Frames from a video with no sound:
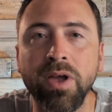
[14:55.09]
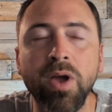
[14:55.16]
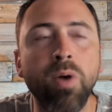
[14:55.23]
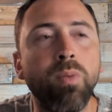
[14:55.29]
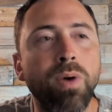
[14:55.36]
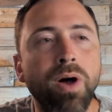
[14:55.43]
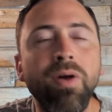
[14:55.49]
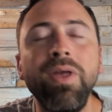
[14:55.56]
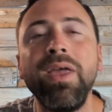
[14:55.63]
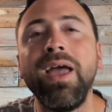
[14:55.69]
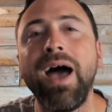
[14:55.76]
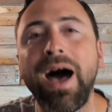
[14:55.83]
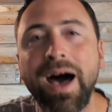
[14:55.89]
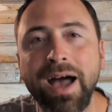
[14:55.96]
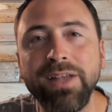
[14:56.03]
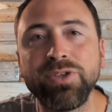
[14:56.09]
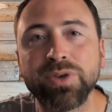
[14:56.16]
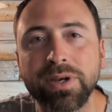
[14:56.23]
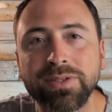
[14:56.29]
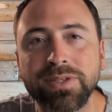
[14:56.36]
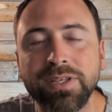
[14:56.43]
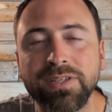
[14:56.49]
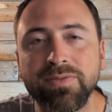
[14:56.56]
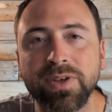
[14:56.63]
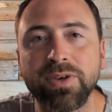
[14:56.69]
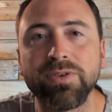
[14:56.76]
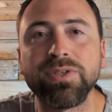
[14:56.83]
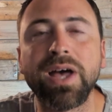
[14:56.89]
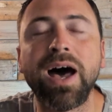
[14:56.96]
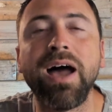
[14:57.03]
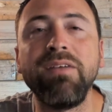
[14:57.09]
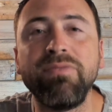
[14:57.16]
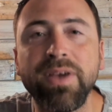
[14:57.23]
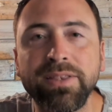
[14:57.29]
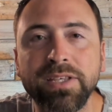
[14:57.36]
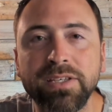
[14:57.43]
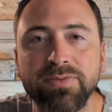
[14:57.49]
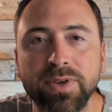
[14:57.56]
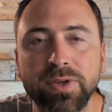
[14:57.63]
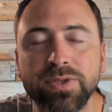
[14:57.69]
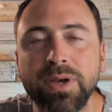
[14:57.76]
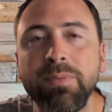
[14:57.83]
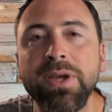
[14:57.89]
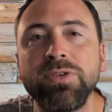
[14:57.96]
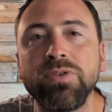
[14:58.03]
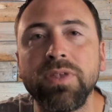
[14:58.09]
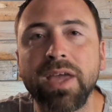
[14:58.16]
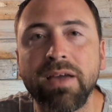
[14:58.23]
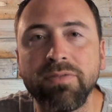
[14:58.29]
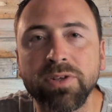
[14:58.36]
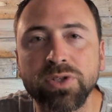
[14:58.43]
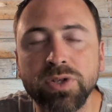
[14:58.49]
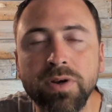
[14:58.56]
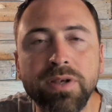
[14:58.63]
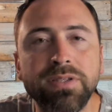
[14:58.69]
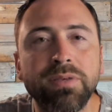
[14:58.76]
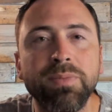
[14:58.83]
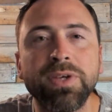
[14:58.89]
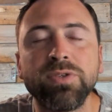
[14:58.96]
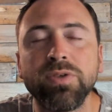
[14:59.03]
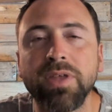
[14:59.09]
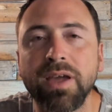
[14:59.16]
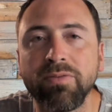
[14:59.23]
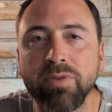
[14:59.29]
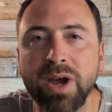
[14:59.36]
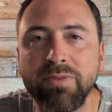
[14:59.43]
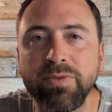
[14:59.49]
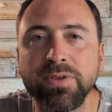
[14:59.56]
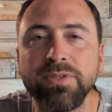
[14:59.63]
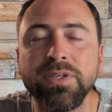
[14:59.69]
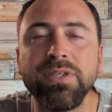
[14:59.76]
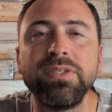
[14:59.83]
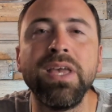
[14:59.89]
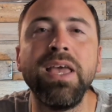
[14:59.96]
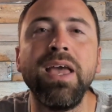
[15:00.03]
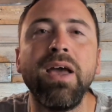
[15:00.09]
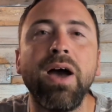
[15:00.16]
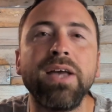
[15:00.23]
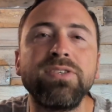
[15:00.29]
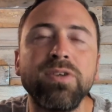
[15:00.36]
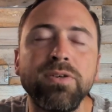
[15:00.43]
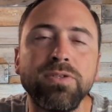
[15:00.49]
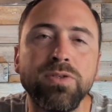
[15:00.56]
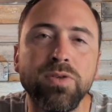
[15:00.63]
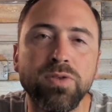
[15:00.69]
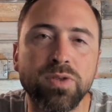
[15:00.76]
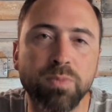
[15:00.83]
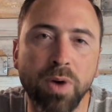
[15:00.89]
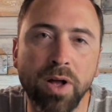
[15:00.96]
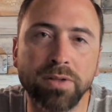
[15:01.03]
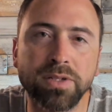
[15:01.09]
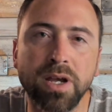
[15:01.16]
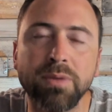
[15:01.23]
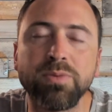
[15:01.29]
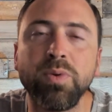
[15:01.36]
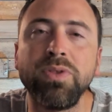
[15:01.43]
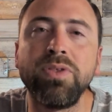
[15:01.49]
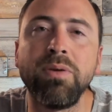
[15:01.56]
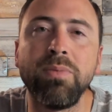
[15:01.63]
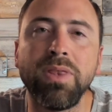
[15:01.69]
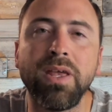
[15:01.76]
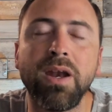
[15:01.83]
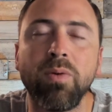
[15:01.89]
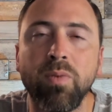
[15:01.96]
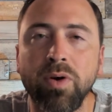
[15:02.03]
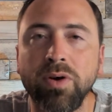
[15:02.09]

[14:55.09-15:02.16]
Well, I trust these vendors. I vet these vendors. I make sure they have insurance. I make sure they have references. I start to do small jobs with them, and then I work